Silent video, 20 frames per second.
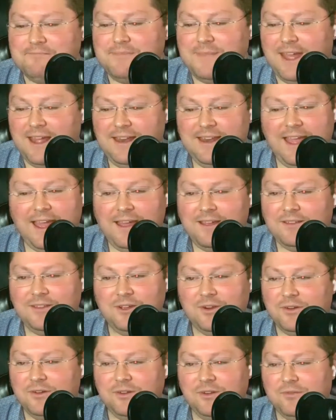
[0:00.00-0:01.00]
And yeah,
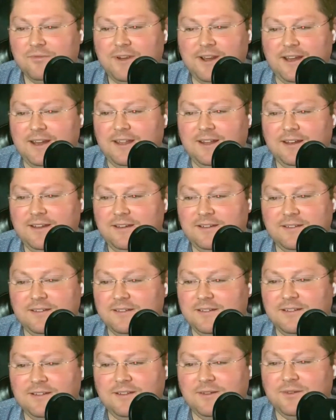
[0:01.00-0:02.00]
you're right. He didn't
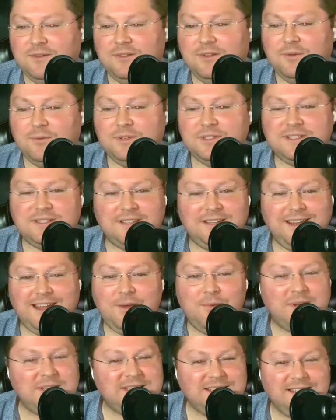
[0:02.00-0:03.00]
he
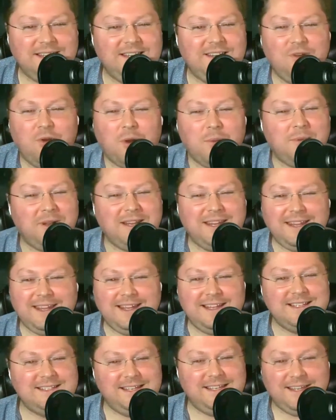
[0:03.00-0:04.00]
wasn't normally
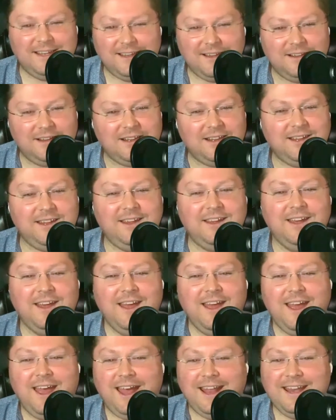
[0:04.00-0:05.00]
he's giggly
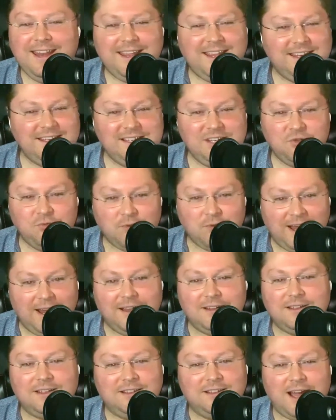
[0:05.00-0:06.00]
and he can
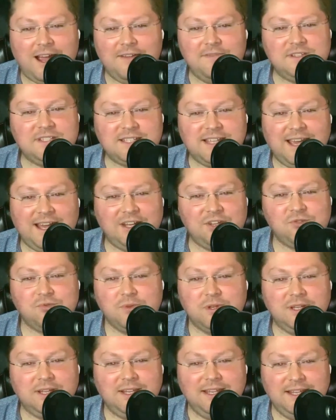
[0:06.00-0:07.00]
derail a live sketch
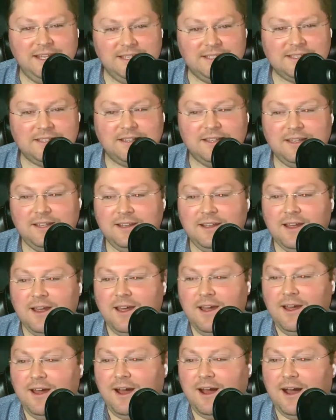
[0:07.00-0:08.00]
really easily.
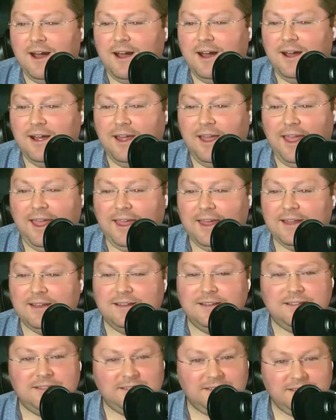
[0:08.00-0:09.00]

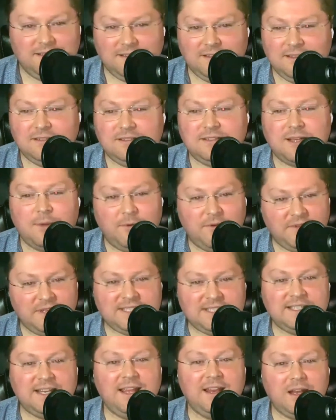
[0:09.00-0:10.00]
And some of his
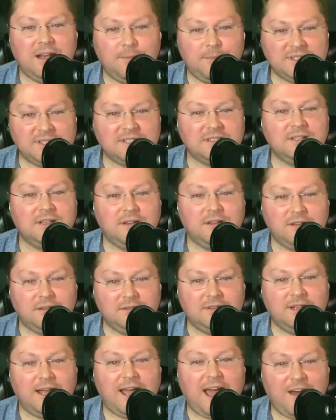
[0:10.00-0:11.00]
stand-up is a
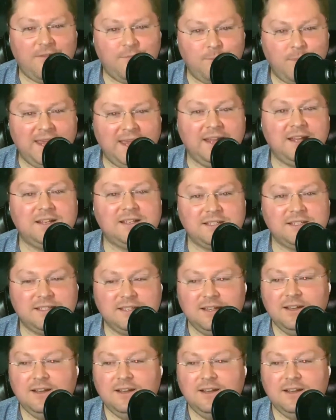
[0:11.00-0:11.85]
little half-baked,